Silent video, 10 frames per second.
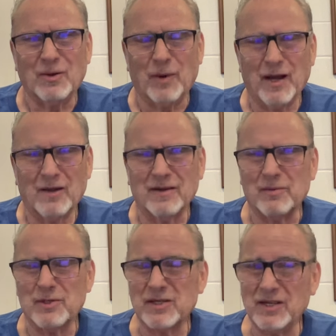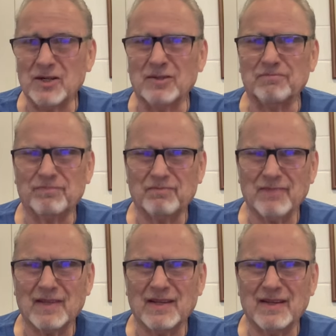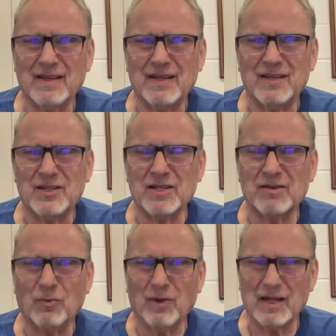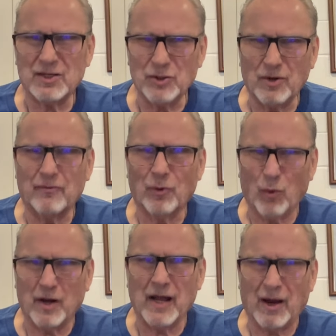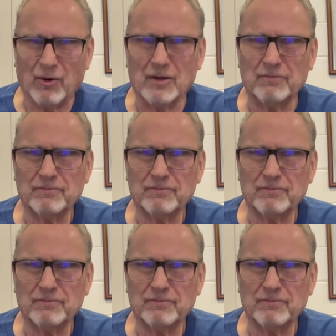well, it was still just, let's do it for 1 hour.